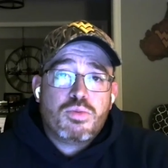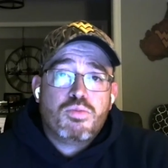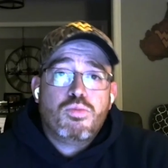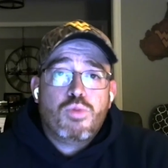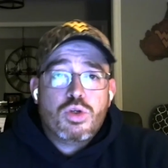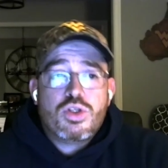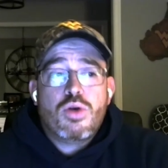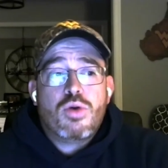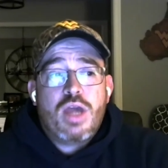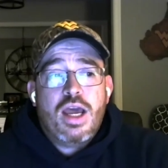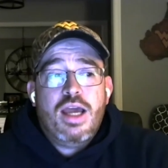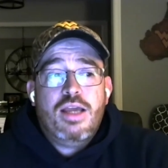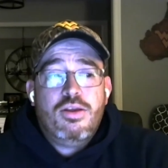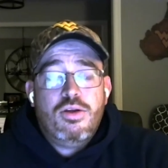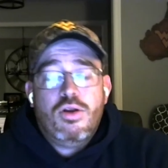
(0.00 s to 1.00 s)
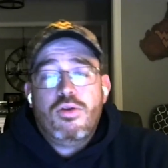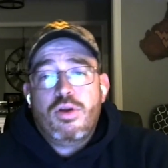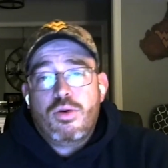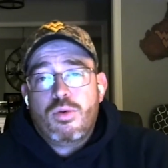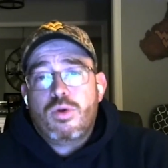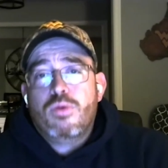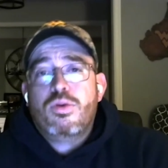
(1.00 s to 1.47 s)
was okay you know there
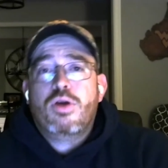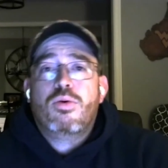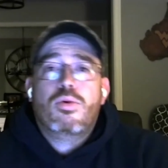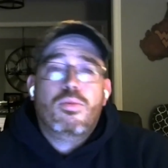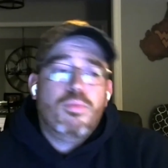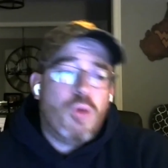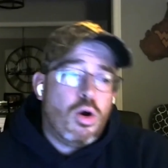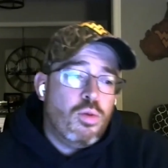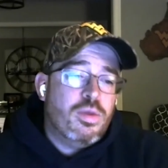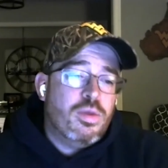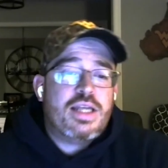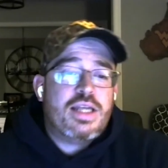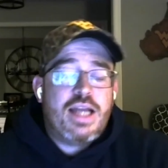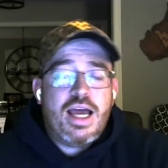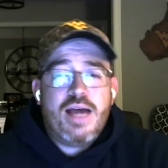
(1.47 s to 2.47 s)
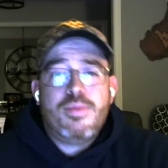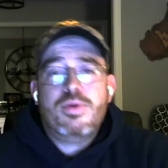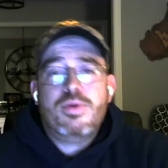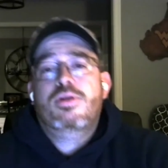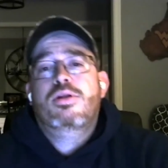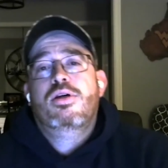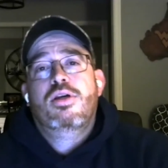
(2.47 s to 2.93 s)
were there were moments that
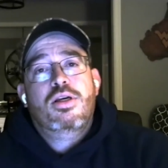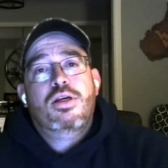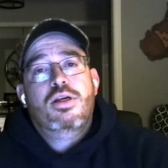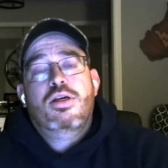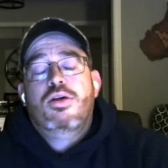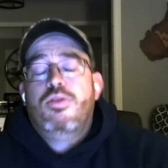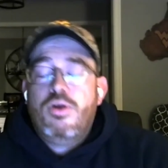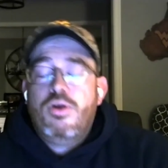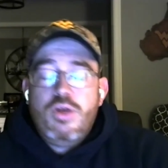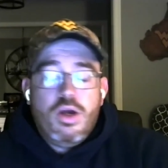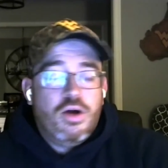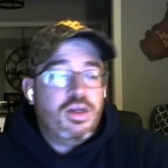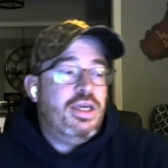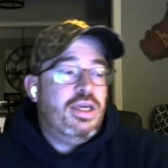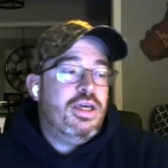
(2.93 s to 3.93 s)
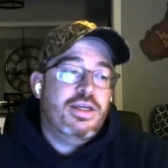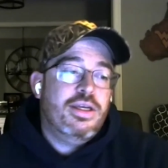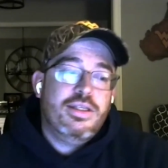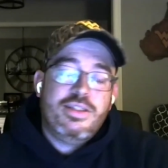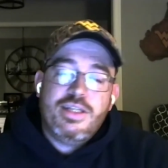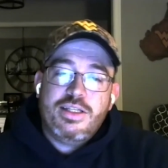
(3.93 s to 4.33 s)
happened they're young kids.